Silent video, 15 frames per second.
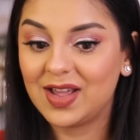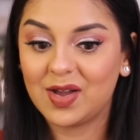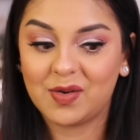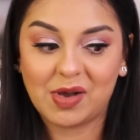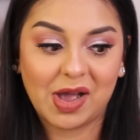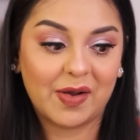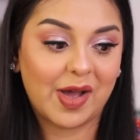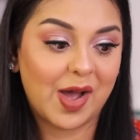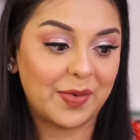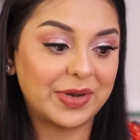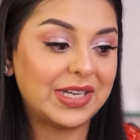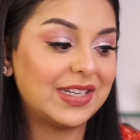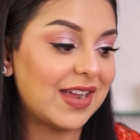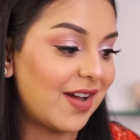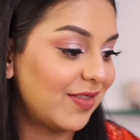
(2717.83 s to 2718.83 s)
Well, are
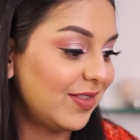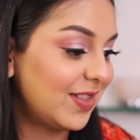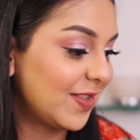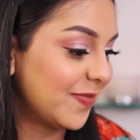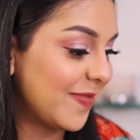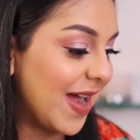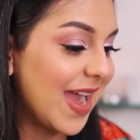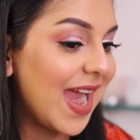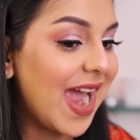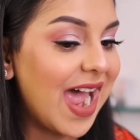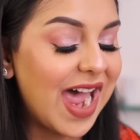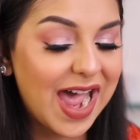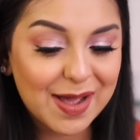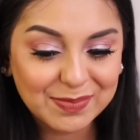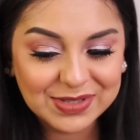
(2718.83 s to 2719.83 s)
we down to my
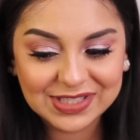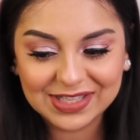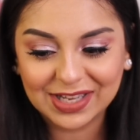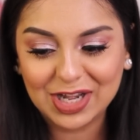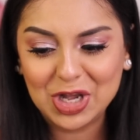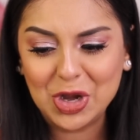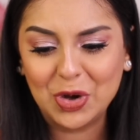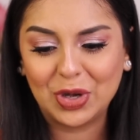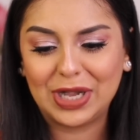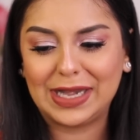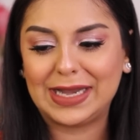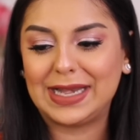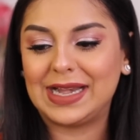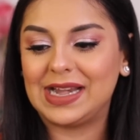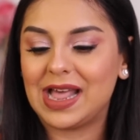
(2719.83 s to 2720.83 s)

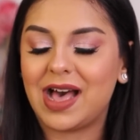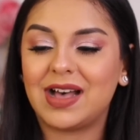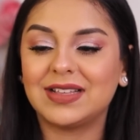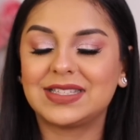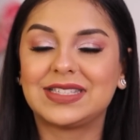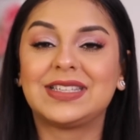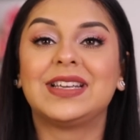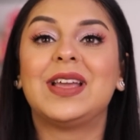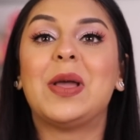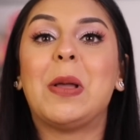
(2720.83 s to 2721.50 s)
absolutely last